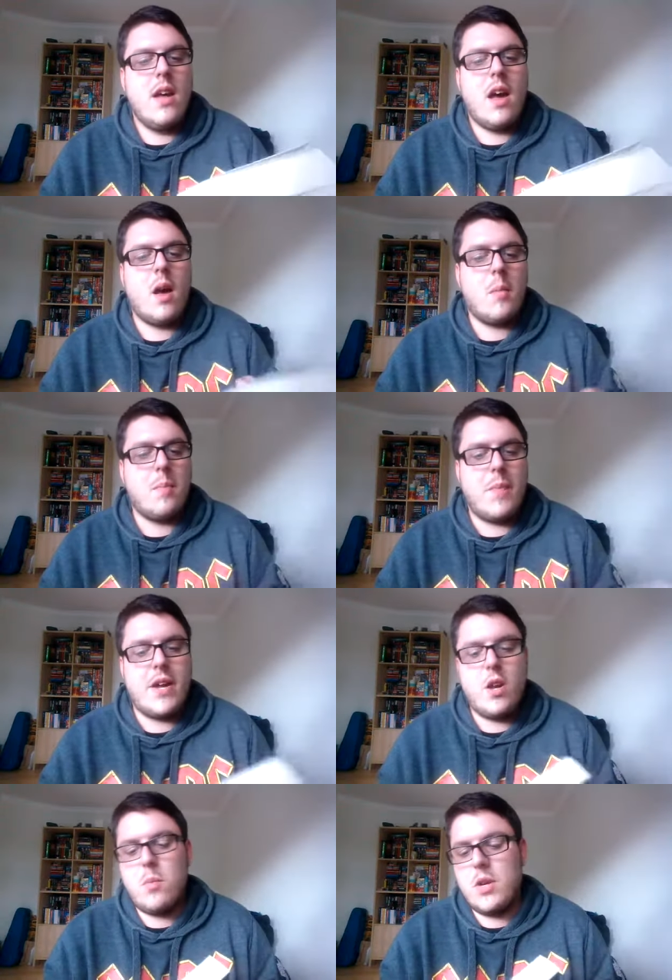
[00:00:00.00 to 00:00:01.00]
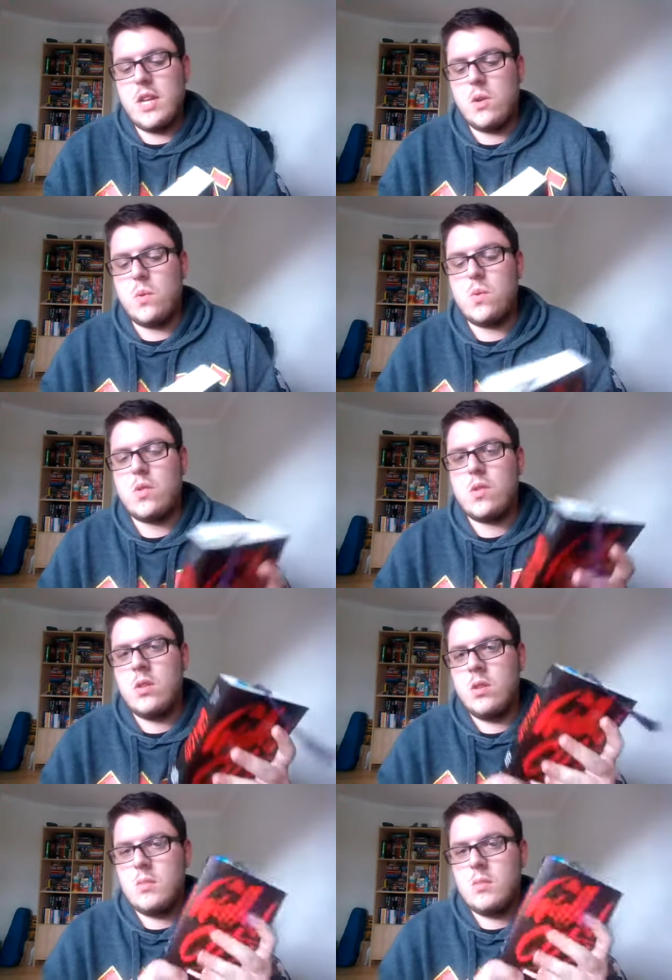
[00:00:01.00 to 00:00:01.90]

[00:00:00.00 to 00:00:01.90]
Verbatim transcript: um, and nobody knows